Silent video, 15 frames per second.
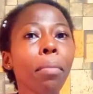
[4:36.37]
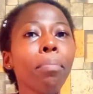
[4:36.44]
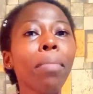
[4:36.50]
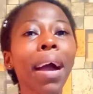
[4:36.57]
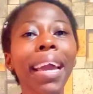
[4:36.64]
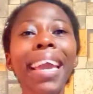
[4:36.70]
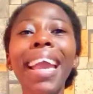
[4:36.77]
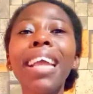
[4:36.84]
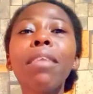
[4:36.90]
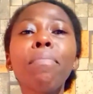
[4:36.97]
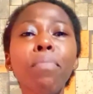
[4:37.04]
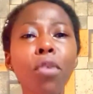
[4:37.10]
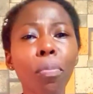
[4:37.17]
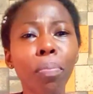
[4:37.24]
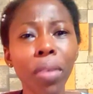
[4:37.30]

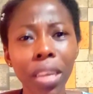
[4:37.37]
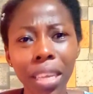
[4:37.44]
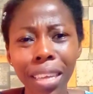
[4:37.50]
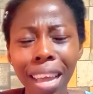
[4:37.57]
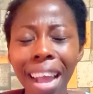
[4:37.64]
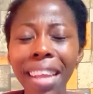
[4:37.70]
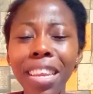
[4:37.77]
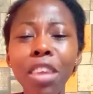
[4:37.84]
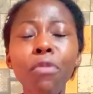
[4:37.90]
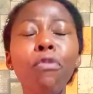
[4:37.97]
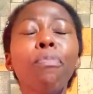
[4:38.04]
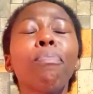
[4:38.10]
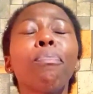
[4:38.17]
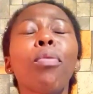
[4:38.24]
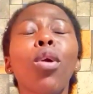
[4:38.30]
Bargain properly, and
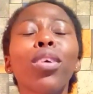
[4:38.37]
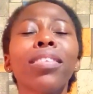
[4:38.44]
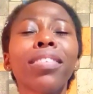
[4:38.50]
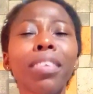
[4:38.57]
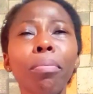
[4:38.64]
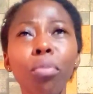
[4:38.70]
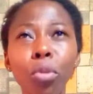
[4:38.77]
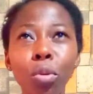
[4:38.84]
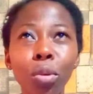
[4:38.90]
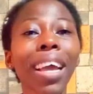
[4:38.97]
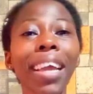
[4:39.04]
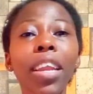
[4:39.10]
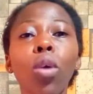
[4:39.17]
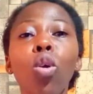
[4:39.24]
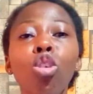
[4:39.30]
if possible,
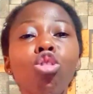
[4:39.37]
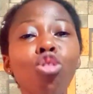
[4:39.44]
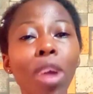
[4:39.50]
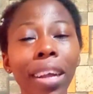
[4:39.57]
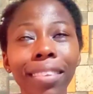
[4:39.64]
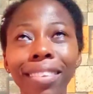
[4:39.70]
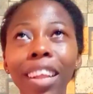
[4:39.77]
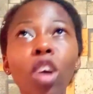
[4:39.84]
sign a contract.